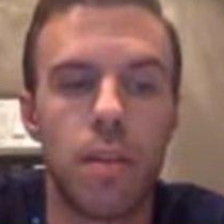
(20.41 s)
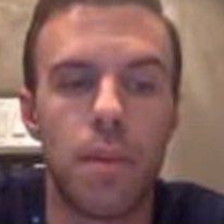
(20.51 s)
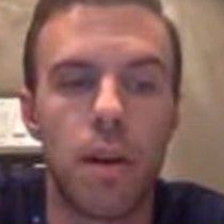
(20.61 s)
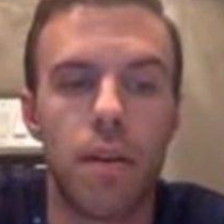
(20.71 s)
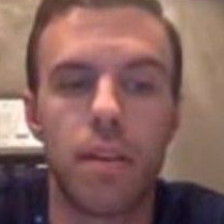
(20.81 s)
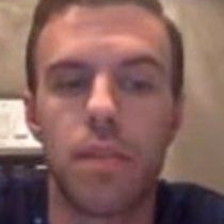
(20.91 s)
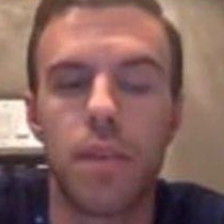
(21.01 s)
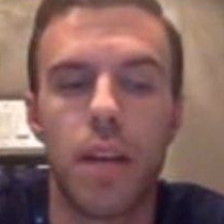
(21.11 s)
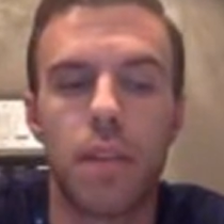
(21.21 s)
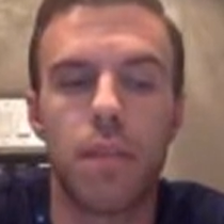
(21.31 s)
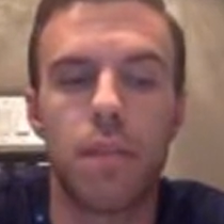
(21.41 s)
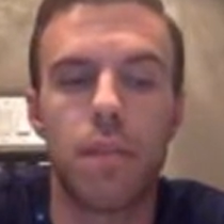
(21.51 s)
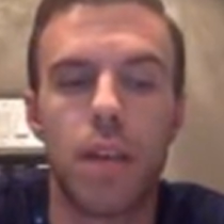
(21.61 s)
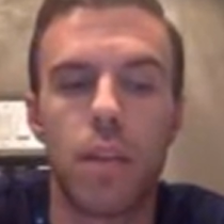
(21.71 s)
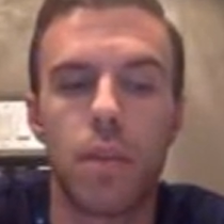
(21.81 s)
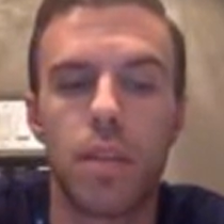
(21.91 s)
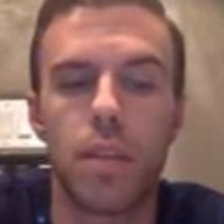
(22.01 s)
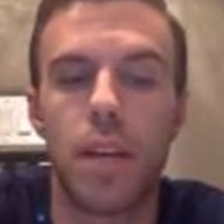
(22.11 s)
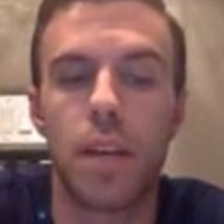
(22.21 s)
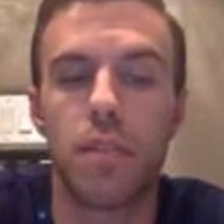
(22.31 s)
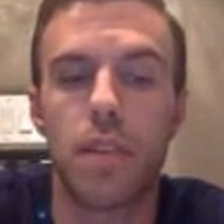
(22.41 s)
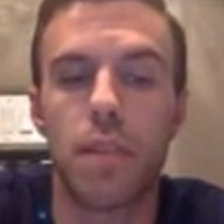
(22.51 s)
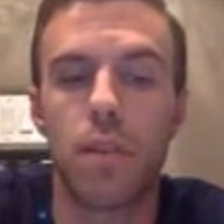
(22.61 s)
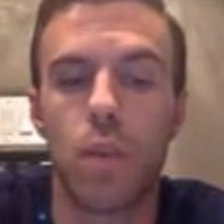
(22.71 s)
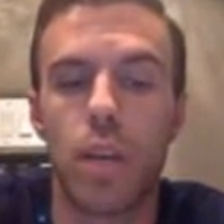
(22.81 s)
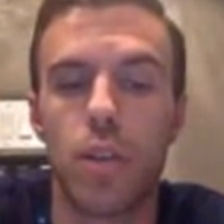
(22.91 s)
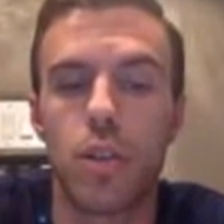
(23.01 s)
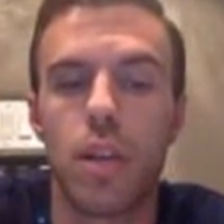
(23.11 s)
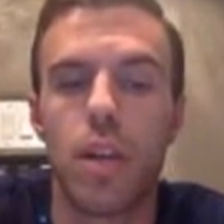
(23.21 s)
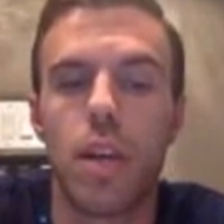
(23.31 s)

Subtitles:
admiring his father and following his father's every wish.